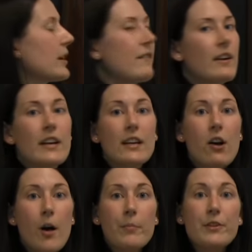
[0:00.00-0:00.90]
were a very
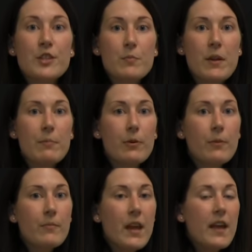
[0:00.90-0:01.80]
accomplished
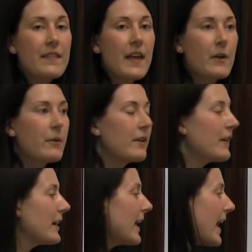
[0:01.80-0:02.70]
people. They were
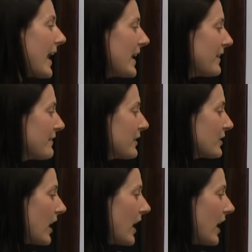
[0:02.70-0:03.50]
very ahead of their